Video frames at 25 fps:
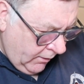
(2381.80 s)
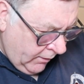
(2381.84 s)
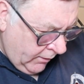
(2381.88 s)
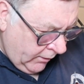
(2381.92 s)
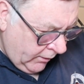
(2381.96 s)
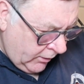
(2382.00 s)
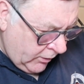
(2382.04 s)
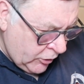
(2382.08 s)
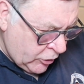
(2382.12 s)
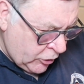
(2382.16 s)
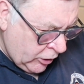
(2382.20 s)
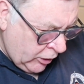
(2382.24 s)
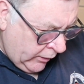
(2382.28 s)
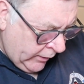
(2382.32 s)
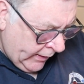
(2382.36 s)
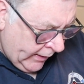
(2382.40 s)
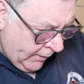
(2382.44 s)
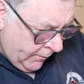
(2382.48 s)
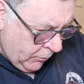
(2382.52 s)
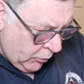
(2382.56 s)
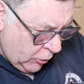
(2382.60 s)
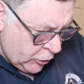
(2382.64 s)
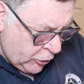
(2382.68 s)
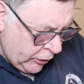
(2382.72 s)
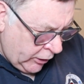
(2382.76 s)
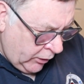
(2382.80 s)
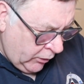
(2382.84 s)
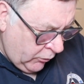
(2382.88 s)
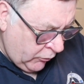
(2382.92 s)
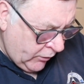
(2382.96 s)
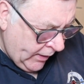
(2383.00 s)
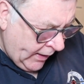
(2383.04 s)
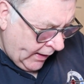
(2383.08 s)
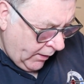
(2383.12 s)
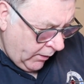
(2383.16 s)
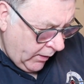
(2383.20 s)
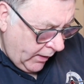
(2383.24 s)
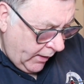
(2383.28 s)
and it can show you how much you
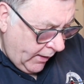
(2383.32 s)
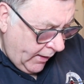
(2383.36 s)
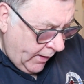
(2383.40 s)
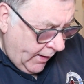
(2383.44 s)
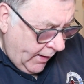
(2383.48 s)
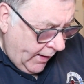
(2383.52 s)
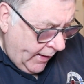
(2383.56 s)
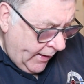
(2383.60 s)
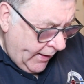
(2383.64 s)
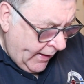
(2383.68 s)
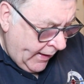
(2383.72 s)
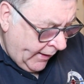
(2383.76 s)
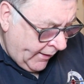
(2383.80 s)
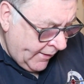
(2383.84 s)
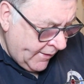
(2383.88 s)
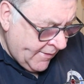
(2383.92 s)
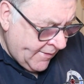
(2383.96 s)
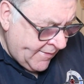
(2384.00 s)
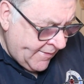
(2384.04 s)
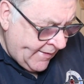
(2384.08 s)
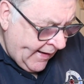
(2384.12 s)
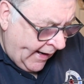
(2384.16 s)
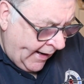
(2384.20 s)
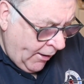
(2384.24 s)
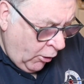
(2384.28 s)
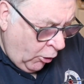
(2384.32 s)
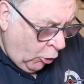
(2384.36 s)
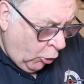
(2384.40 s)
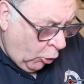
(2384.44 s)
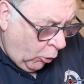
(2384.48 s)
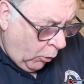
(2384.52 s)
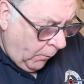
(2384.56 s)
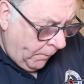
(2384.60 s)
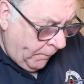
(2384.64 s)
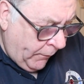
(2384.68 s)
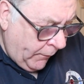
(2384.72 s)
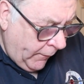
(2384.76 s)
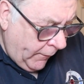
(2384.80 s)
use. Now, you can set
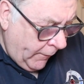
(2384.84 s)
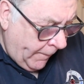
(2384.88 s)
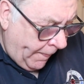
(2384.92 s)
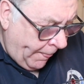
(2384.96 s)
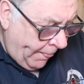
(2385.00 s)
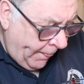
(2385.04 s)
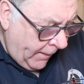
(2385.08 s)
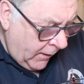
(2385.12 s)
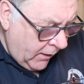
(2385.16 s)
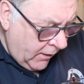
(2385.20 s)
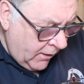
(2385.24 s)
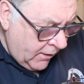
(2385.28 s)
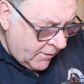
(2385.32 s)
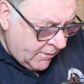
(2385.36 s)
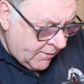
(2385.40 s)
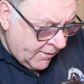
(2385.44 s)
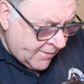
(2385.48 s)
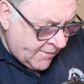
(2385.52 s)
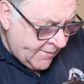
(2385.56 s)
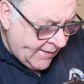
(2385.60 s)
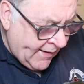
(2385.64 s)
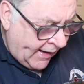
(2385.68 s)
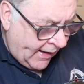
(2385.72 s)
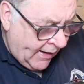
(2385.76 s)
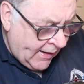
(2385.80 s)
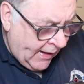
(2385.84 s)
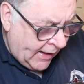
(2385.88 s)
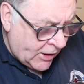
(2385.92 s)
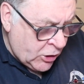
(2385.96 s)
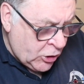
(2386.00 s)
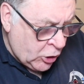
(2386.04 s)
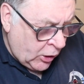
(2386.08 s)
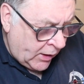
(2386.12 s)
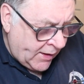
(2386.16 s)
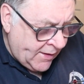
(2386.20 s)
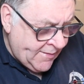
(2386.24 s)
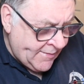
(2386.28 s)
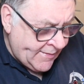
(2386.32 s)
up to
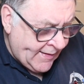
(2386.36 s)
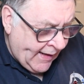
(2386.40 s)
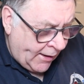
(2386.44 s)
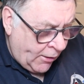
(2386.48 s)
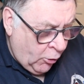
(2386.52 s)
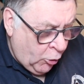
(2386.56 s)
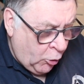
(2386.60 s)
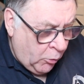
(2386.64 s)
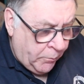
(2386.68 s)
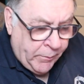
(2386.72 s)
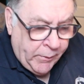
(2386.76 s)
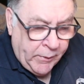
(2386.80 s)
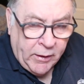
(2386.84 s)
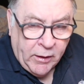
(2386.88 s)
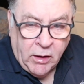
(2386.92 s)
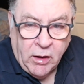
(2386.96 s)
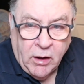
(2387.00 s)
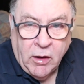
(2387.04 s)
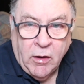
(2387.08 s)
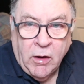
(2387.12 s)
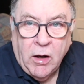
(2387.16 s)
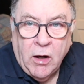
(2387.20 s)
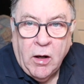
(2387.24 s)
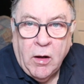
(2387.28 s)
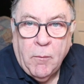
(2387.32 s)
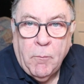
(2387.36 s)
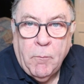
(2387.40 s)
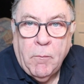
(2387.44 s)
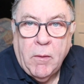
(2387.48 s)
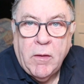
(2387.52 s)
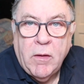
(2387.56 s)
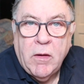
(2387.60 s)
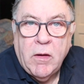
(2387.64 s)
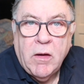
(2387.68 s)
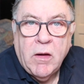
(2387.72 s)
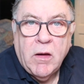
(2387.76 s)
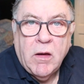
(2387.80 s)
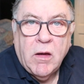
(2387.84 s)
actually set up your
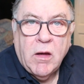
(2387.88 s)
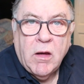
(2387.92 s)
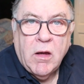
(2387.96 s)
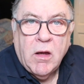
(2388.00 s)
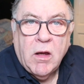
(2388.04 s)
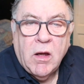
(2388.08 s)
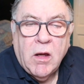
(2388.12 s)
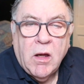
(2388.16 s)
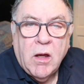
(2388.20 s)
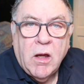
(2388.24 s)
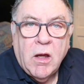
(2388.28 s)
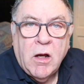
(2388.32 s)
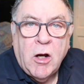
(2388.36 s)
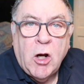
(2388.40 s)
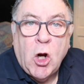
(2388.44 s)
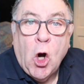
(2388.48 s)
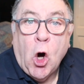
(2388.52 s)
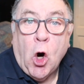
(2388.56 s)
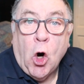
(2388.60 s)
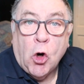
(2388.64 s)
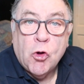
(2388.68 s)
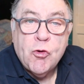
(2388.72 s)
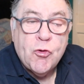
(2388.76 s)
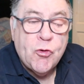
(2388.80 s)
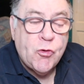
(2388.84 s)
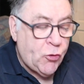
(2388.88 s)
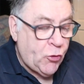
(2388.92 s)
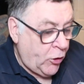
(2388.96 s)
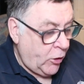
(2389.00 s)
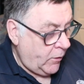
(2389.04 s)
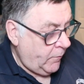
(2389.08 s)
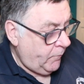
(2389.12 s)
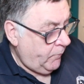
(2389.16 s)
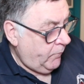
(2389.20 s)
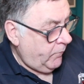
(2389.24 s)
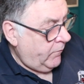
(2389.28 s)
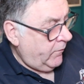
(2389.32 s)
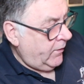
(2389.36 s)
cost,
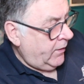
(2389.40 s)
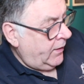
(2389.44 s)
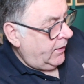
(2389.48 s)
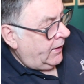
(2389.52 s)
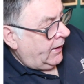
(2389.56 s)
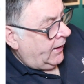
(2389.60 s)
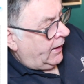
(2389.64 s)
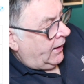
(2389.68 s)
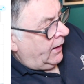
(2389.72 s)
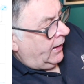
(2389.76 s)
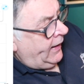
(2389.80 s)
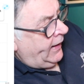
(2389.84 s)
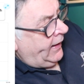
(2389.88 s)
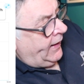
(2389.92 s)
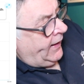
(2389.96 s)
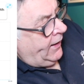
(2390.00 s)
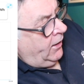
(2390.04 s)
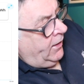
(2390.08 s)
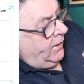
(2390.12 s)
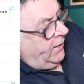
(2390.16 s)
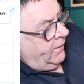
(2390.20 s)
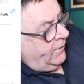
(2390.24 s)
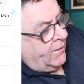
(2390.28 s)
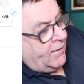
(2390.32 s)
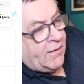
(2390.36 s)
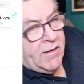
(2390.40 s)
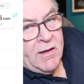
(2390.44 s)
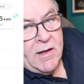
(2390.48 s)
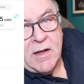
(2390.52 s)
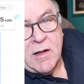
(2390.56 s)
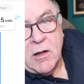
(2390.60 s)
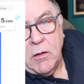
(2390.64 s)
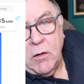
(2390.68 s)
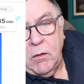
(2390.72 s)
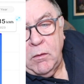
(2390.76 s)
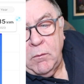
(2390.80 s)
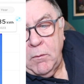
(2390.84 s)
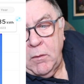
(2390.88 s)
you click this
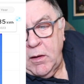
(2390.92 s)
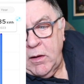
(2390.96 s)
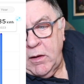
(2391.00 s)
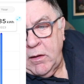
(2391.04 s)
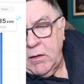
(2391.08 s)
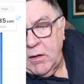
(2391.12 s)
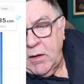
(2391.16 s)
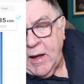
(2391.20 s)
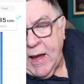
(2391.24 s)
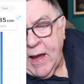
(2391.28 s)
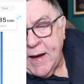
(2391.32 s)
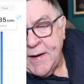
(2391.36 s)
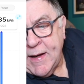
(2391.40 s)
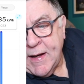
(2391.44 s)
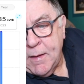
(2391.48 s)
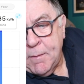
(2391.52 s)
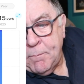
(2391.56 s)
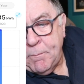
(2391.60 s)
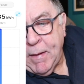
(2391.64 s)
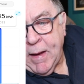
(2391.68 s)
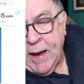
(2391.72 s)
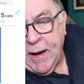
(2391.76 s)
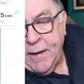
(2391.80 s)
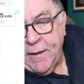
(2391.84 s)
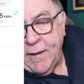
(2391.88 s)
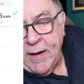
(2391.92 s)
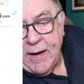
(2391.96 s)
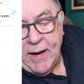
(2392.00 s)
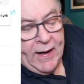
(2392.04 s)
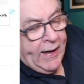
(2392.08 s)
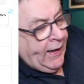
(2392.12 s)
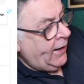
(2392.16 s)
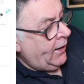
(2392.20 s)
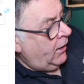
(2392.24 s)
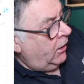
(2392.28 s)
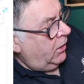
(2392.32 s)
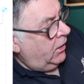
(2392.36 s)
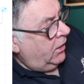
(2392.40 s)
little edit pen
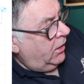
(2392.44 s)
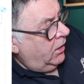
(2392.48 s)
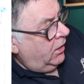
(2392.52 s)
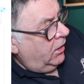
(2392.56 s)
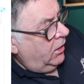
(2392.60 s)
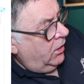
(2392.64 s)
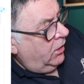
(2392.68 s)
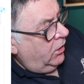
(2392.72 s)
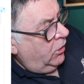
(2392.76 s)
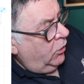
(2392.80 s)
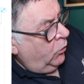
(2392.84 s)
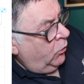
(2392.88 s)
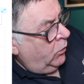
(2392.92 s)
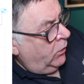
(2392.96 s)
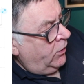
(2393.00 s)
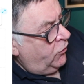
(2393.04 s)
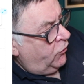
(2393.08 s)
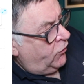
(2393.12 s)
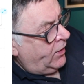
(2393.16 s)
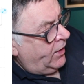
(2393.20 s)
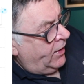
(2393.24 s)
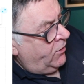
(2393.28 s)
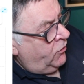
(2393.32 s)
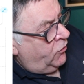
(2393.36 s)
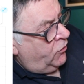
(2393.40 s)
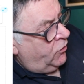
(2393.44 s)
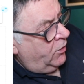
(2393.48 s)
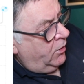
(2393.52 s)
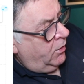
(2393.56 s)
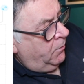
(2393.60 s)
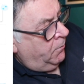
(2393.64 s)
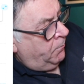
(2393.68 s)
here where it says